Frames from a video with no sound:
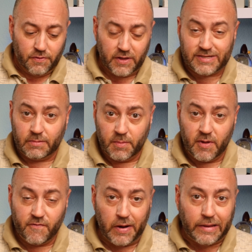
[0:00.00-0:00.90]
They seem to
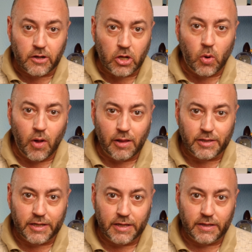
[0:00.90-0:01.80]
be very good
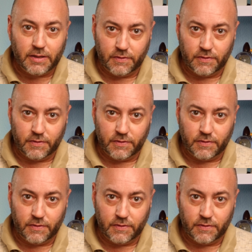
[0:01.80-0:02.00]
quality.